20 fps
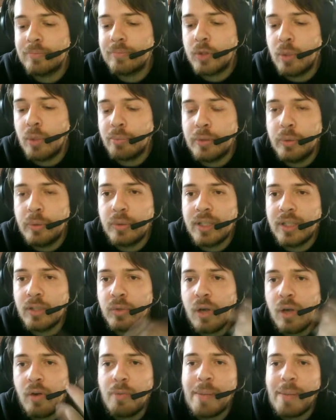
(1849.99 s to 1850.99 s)
computer,
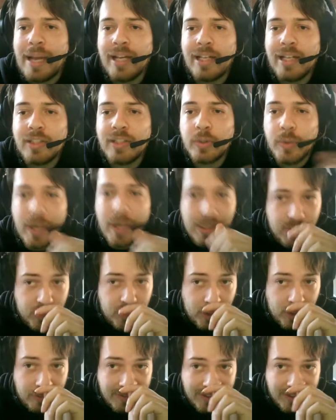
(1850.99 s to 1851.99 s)
to our MySQL
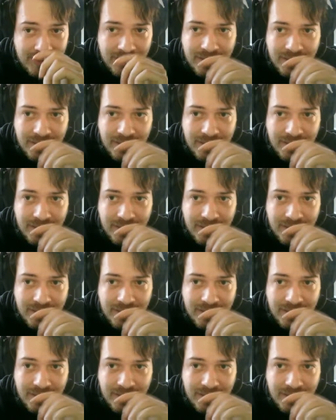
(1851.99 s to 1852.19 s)
server.